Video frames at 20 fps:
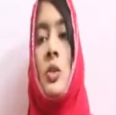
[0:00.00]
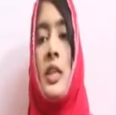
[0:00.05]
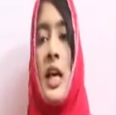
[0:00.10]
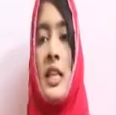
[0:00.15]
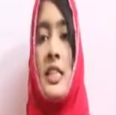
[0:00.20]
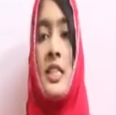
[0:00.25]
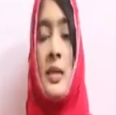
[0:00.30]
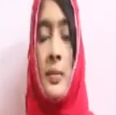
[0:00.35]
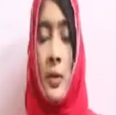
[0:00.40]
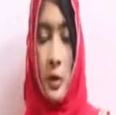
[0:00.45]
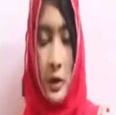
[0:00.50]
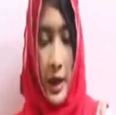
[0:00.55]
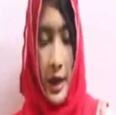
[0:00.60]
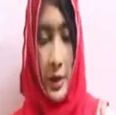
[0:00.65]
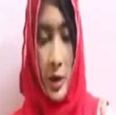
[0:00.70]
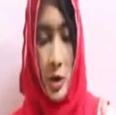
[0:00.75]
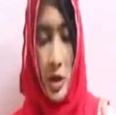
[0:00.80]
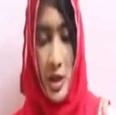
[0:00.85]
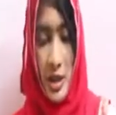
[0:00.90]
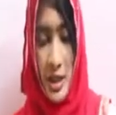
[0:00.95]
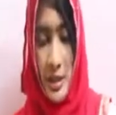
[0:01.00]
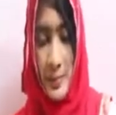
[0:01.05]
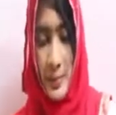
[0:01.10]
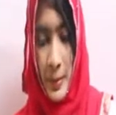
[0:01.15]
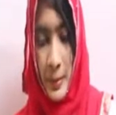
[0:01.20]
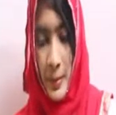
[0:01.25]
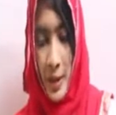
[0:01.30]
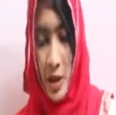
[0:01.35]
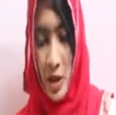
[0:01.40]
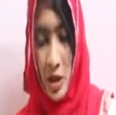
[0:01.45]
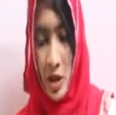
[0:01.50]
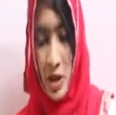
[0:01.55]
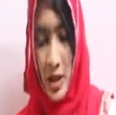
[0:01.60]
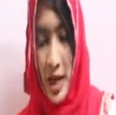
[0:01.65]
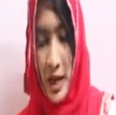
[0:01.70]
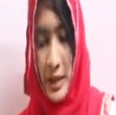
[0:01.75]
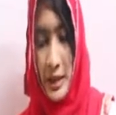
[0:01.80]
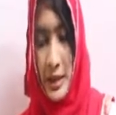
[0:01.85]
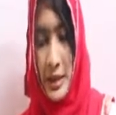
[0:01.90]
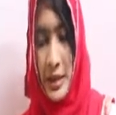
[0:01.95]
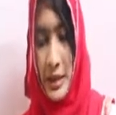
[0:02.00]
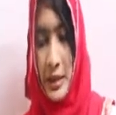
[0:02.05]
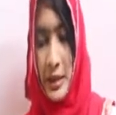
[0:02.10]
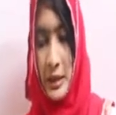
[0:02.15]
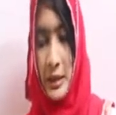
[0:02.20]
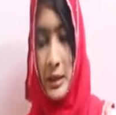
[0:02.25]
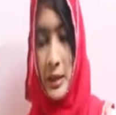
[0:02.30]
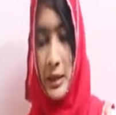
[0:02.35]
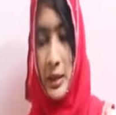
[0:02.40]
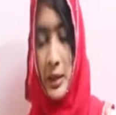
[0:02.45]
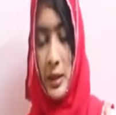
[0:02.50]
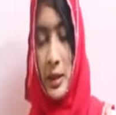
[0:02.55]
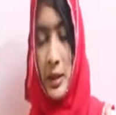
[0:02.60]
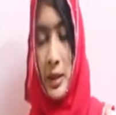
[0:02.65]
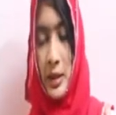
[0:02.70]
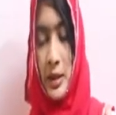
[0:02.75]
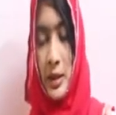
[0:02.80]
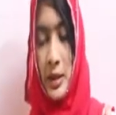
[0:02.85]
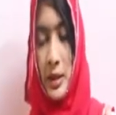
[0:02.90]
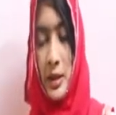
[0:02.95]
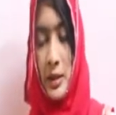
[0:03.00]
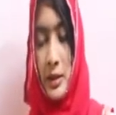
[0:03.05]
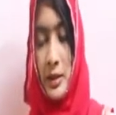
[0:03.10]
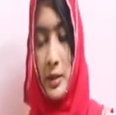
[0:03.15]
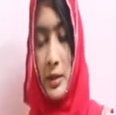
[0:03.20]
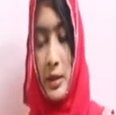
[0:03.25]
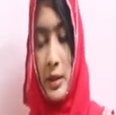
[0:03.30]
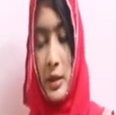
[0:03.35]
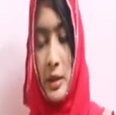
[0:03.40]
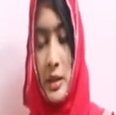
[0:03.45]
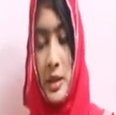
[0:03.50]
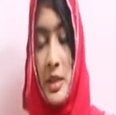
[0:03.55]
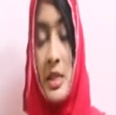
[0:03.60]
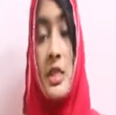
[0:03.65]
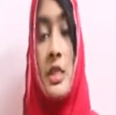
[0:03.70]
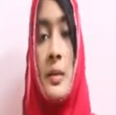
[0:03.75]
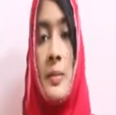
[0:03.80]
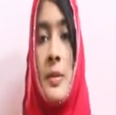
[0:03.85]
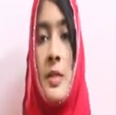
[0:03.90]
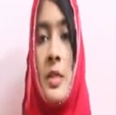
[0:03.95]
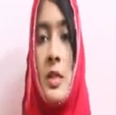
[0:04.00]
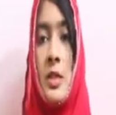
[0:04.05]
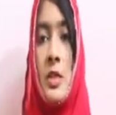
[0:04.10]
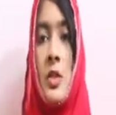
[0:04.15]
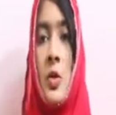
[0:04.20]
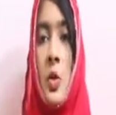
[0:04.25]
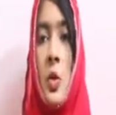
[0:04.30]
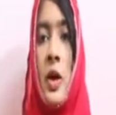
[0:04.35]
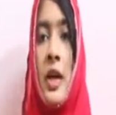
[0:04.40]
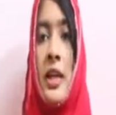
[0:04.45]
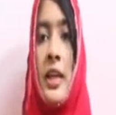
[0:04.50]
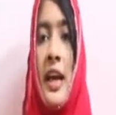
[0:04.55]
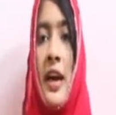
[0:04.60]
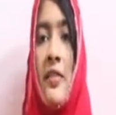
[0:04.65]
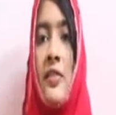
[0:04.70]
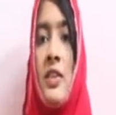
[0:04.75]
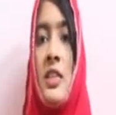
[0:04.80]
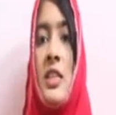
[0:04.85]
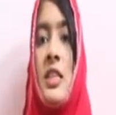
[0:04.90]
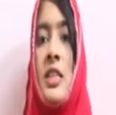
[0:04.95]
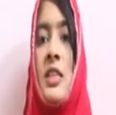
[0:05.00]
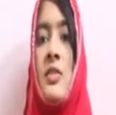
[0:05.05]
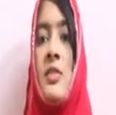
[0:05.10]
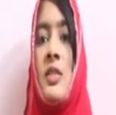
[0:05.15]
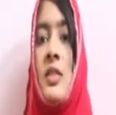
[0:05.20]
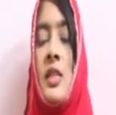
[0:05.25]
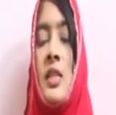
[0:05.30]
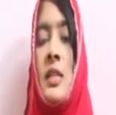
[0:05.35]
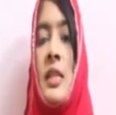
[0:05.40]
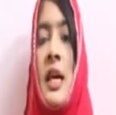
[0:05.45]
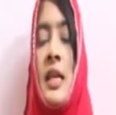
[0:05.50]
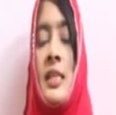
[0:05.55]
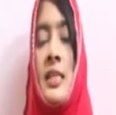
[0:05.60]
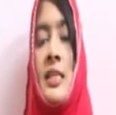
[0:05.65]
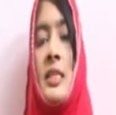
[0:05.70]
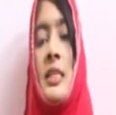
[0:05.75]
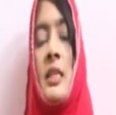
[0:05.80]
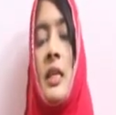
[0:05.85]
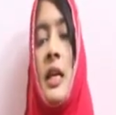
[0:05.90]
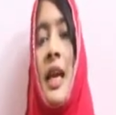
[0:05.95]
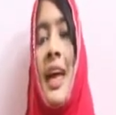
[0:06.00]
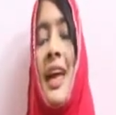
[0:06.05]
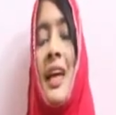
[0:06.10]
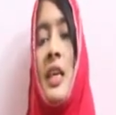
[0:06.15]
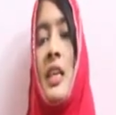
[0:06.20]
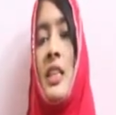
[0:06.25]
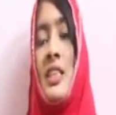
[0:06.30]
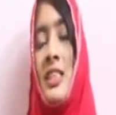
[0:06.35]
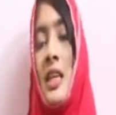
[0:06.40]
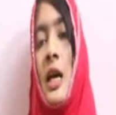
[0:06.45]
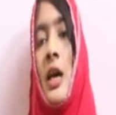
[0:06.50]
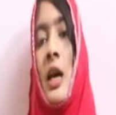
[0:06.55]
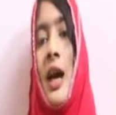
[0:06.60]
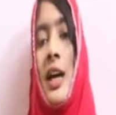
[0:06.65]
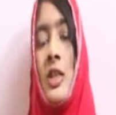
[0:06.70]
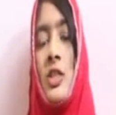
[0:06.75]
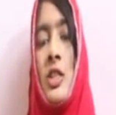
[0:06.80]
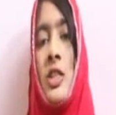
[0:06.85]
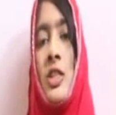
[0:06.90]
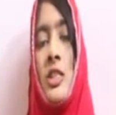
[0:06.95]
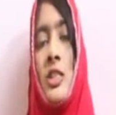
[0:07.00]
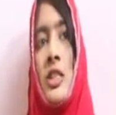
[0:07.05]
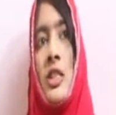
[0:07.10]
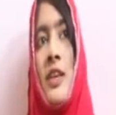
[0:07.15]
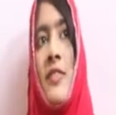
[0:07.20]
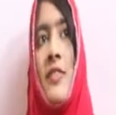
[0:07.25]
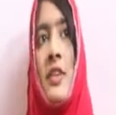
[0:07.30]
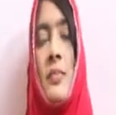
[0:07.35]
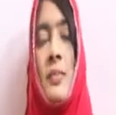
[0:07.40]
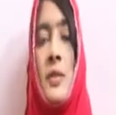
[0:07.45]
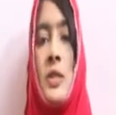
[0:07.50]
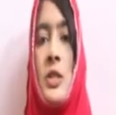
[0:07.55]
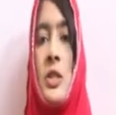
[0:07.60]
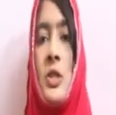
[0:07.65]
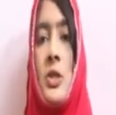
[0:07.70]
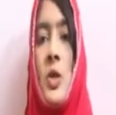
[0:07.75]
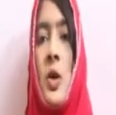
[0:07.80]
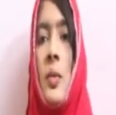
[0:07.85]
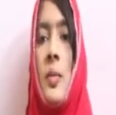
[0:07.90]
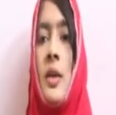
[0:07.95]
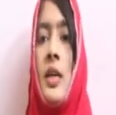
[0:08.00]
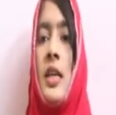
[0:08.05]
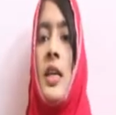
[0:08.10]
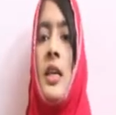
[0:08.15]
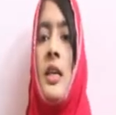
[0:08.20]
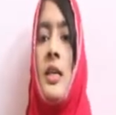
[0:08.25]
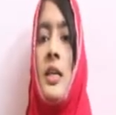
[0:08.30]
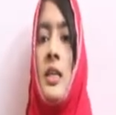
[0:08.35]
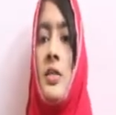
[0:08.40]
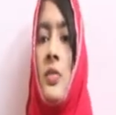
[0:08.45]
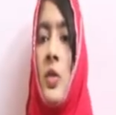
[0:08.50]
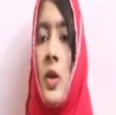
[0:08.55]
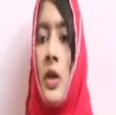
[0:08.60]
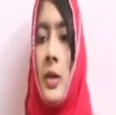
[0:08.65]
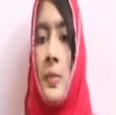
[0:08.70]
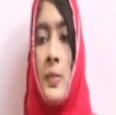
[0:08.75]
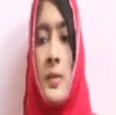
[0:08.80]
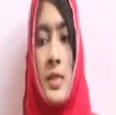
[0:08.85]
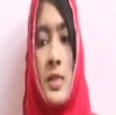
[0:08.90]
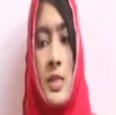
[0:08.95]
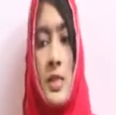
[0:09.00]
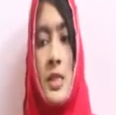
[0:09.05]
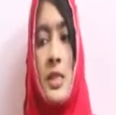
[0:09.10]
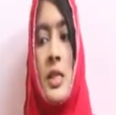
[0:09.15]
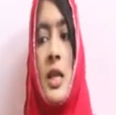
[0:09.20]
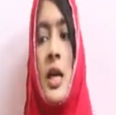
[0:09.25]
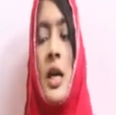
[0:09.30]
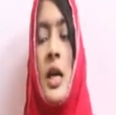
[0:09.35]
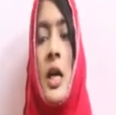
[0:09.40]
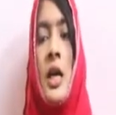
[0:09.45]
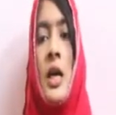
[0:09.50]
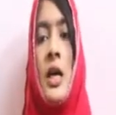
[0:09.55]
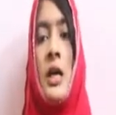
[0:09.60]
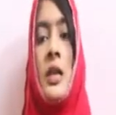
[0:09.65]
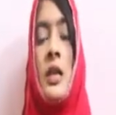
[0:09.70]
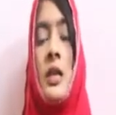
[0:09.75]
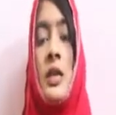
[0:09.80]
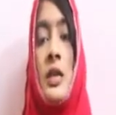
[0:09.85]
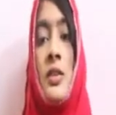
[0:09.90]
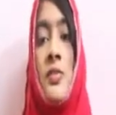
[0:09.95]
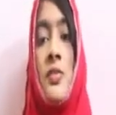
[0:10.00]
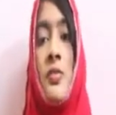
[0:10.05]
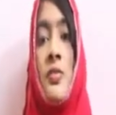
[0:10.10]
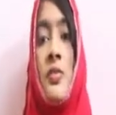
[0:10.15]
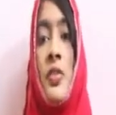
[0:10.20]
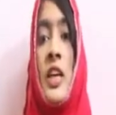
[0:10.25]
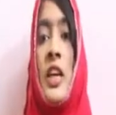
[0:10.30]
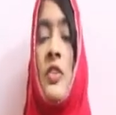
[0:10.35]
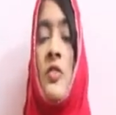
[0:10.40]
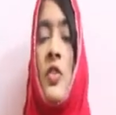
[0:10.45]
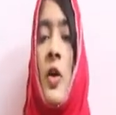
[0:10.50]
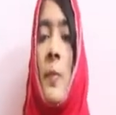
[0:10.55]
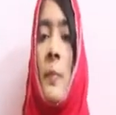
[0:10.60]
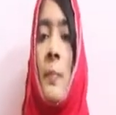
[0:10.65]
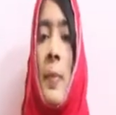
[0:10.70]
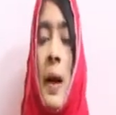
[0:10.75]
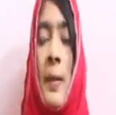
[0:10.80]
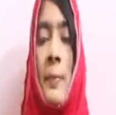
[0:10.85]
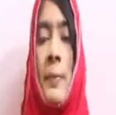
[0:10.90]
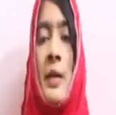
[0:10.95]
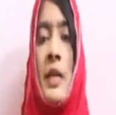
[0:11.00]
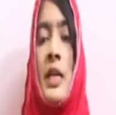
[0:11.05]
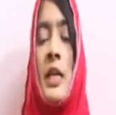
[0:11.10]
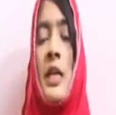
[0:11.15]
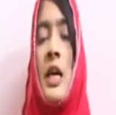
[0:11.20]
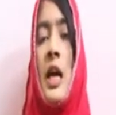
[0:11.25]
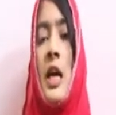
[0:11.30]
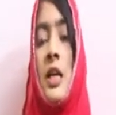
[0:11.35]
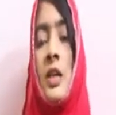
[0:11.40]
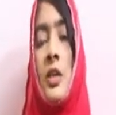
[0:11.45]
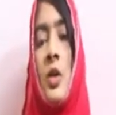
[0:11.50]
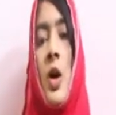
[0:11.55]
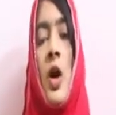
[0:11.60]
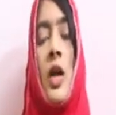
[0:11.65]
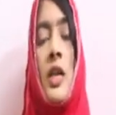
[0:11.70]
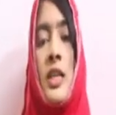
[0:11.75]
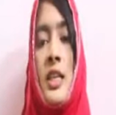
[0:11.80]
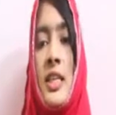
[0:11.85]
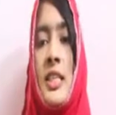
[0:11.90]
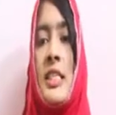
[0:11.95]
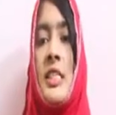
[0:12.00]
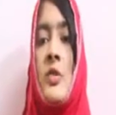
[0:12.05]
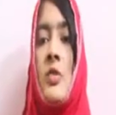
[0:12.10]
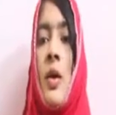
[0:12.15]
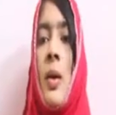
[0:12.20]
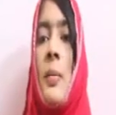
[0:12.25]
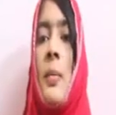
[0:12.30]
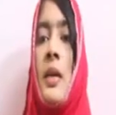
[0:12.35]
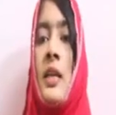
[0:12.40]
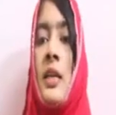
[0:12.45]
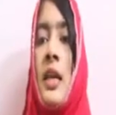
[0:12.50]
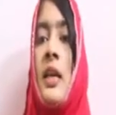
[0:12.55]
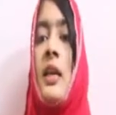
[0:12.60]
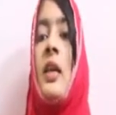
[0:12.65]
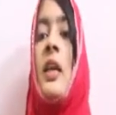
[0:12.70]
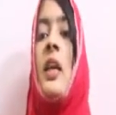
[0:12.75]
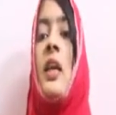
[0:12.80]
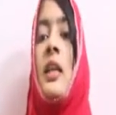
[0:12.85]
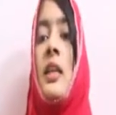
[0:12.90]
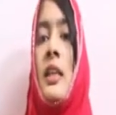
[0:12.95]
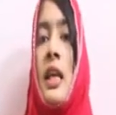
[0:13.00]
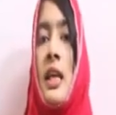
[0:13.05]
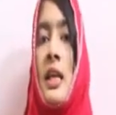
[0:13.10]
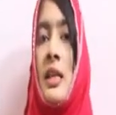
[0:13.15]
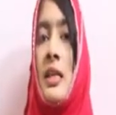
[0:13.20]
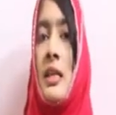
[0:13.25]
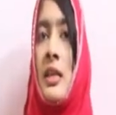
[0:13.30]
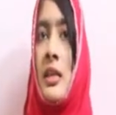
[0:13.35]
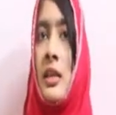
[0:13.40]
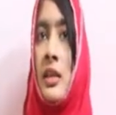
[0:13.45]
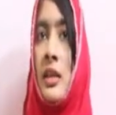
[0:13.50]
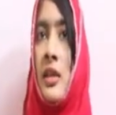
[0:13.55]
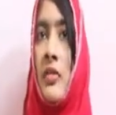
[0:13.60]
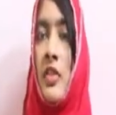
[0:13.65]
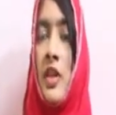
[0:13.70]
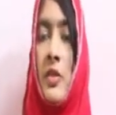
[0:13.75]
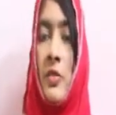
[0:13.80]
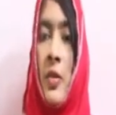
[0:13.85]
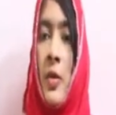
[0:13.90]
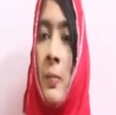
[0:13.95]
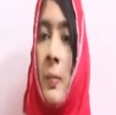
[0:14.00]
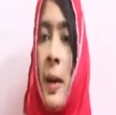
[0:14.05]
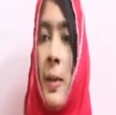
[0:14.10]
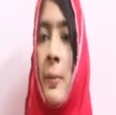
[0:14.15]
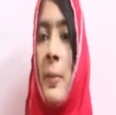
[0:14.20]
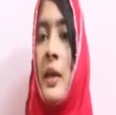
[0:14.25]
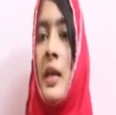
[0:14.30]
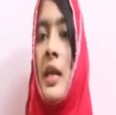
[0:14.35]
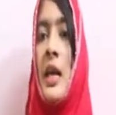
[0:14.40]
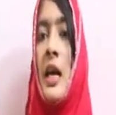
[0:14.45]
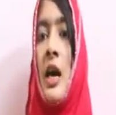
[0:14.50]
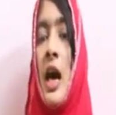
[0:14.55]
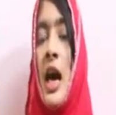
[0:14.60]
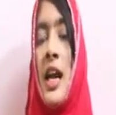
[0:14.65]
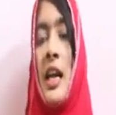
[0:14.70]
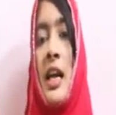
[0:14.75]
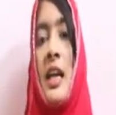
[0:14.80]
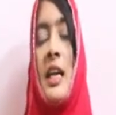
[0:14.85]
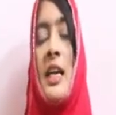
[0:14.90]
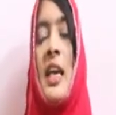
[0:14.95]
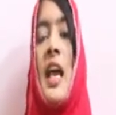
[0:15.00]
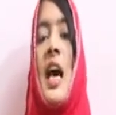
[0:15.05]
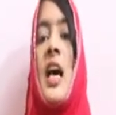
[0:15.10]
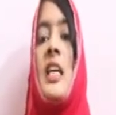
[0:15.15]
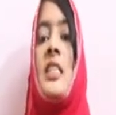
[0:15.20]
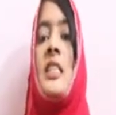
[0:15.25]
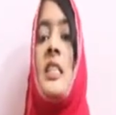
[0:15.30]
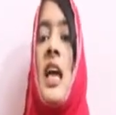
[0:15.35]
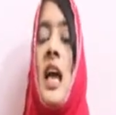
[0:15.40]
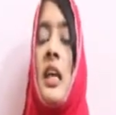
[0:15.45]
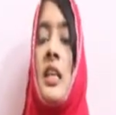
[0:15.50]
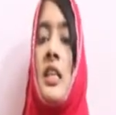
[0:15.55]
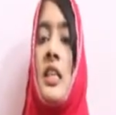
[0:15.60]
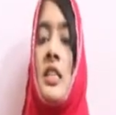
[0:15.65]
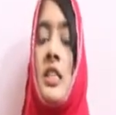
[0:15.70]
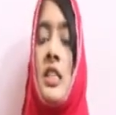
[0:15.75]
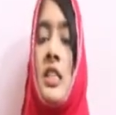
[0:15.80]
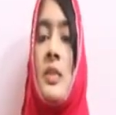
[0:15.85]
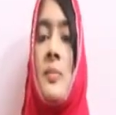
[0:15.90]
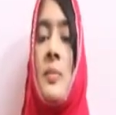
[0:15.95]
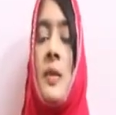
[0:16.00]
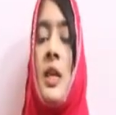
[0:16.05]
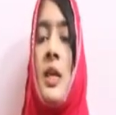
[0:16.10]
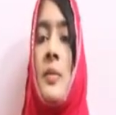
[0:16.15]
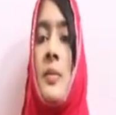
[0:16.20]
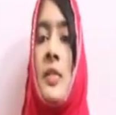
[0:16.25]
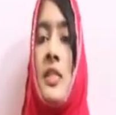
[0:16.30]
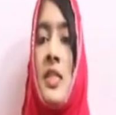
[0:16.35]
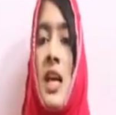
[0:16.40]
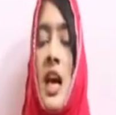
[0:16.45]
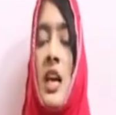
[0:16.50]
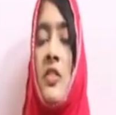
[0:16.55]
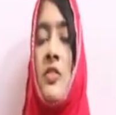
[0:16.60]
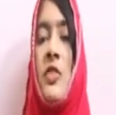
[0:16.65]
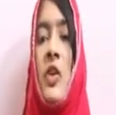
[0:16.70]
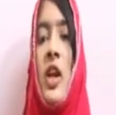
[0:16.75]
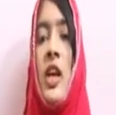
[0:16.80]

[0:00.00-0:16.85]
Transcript: that's about endogenous pigmentation. Another disturbance in the oral cavity, that is the hairy tongue. Actually, it's a developmental anomaly. Here, what happens is filiform papillae are not desquamated. Then the filiform papillae are enlarged and they just become a site for